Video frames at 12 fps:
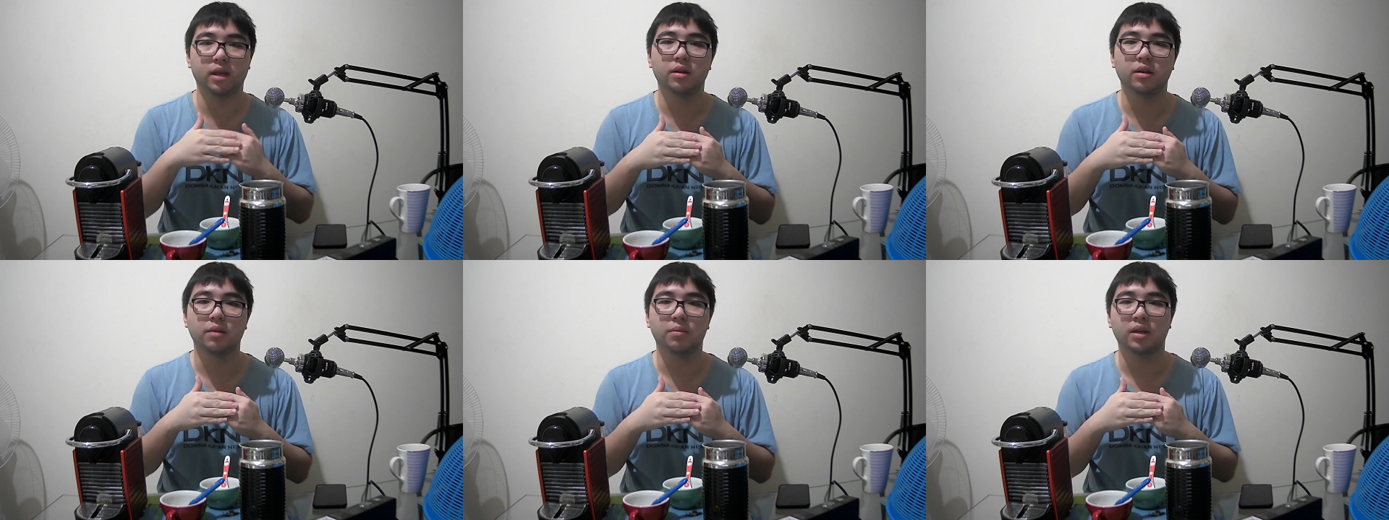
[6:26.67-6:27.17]

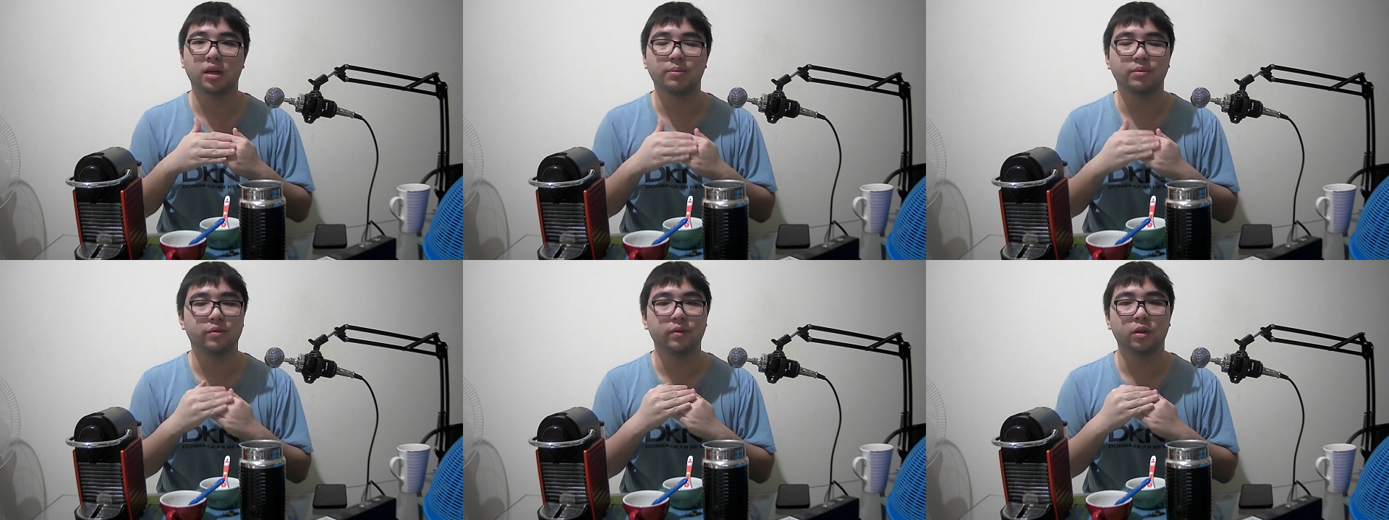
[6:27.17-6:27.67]
it becomes
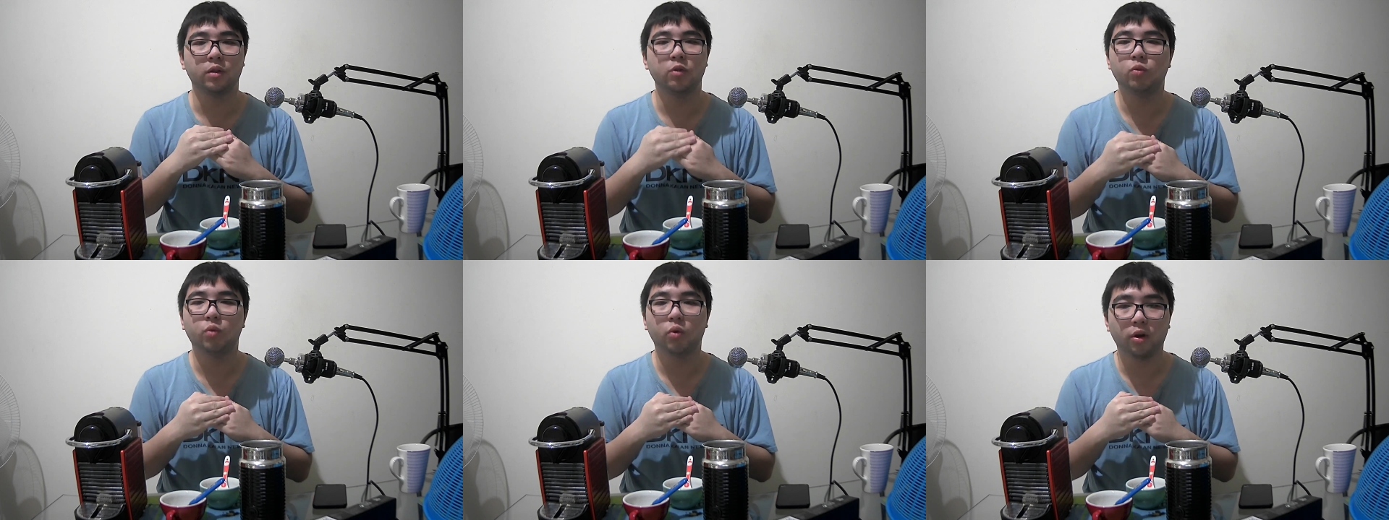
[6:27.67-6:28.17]

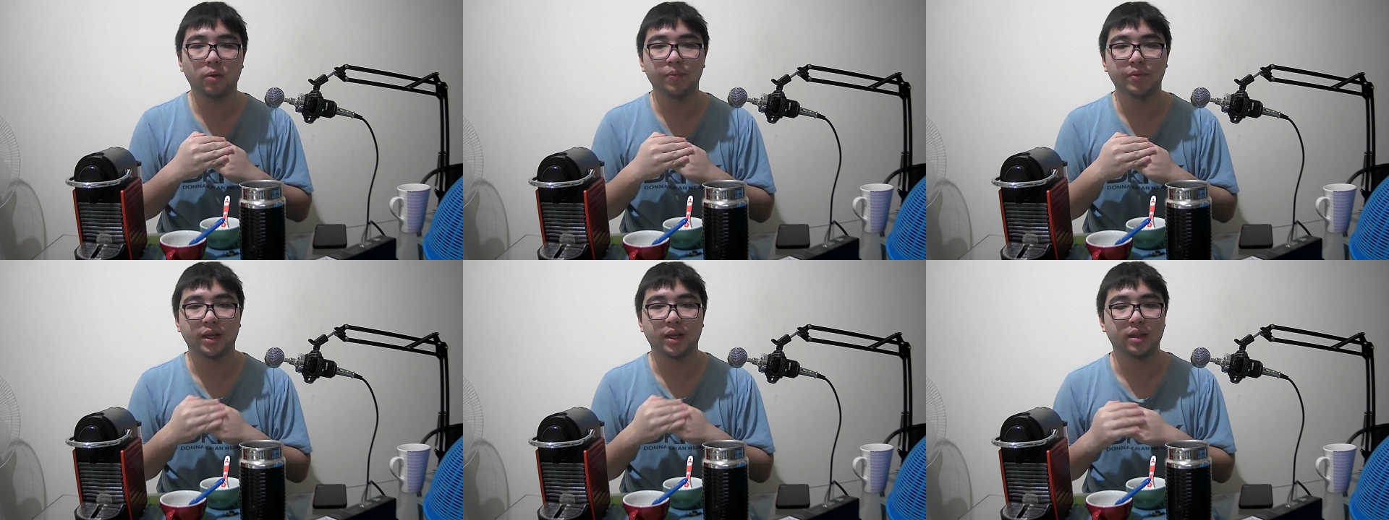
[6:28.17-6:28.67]
lukewarm
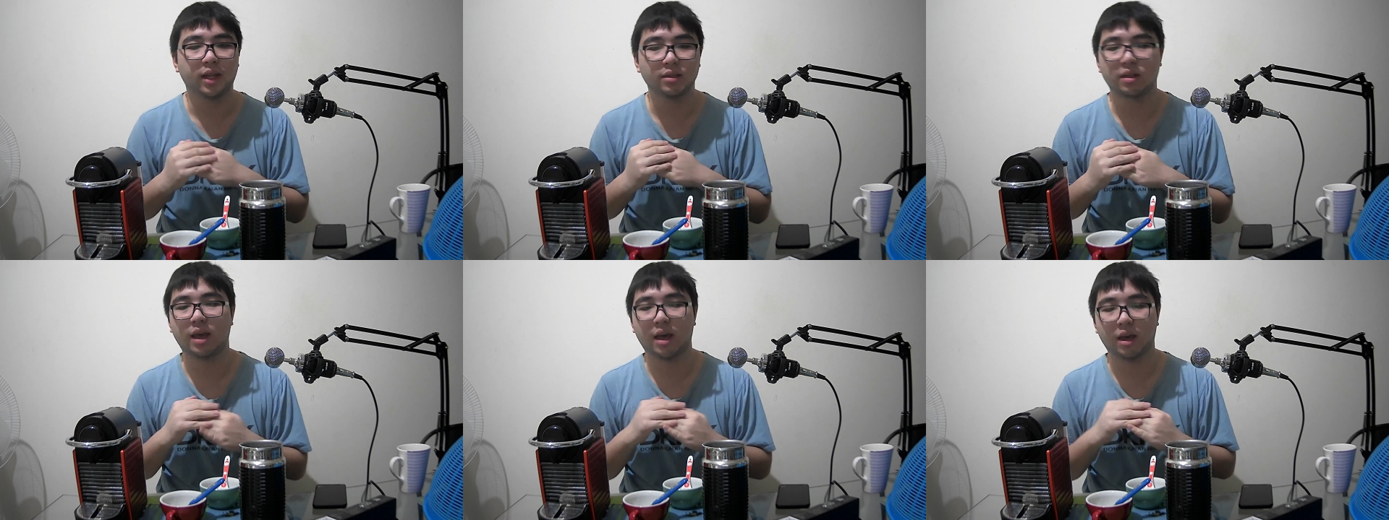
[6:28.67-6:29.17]
and tastes like
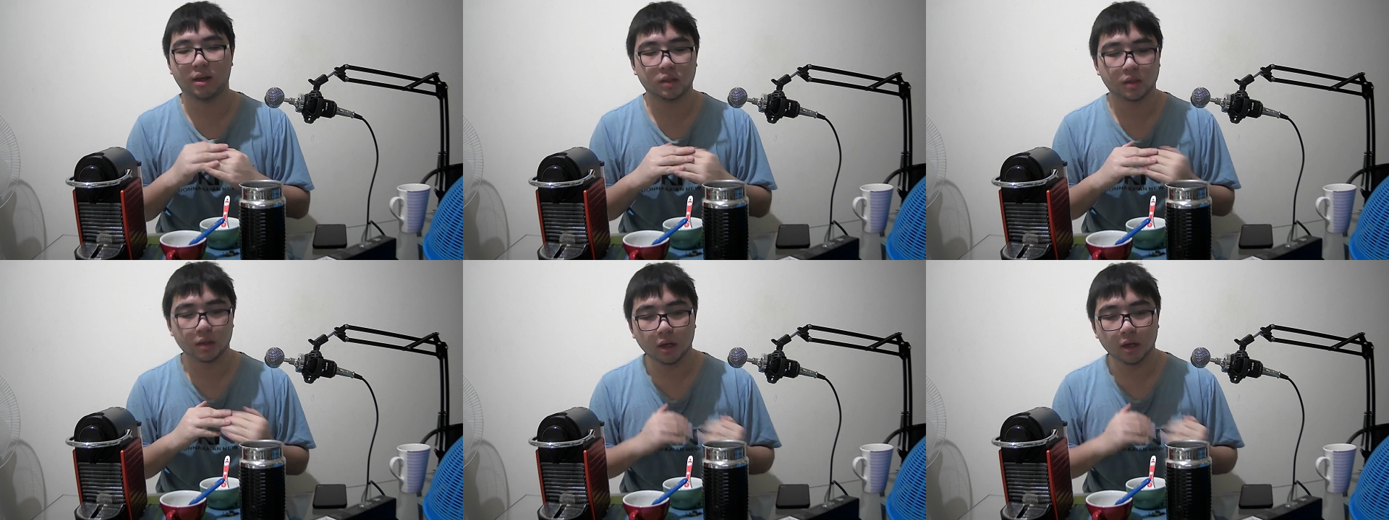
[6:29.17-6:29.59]
ass.